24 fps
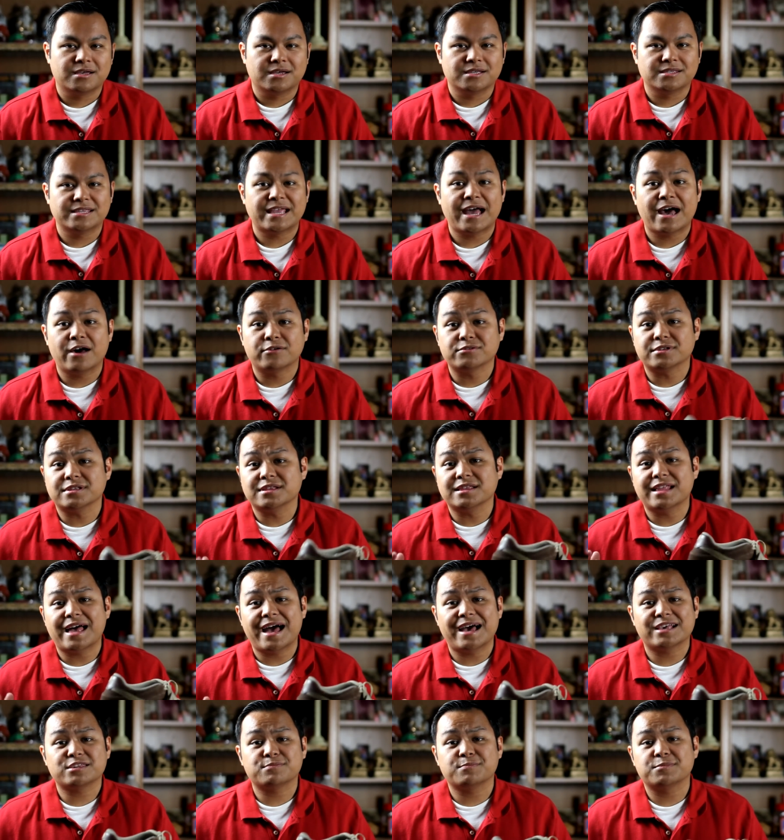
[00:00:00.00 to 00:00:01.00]
Now, the
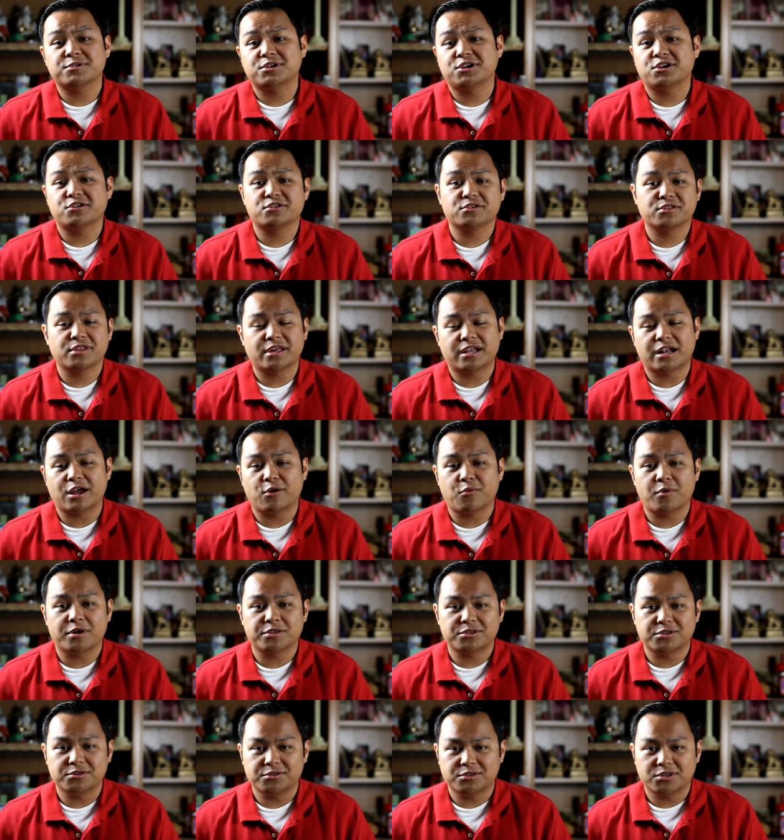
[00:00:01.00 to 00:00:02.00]
last material that I
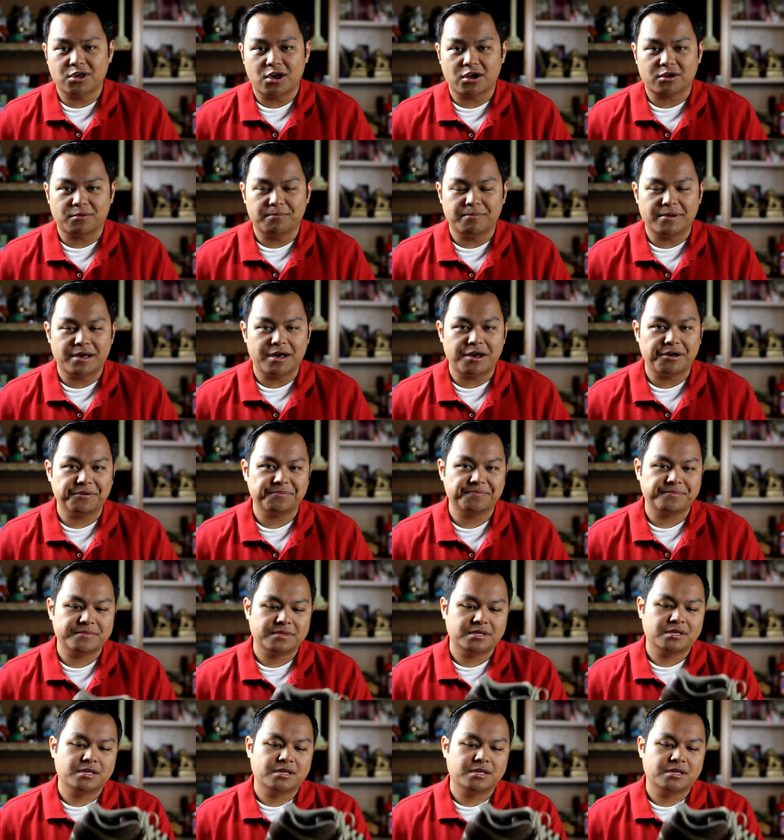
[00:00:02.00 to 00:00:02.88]
want to talk about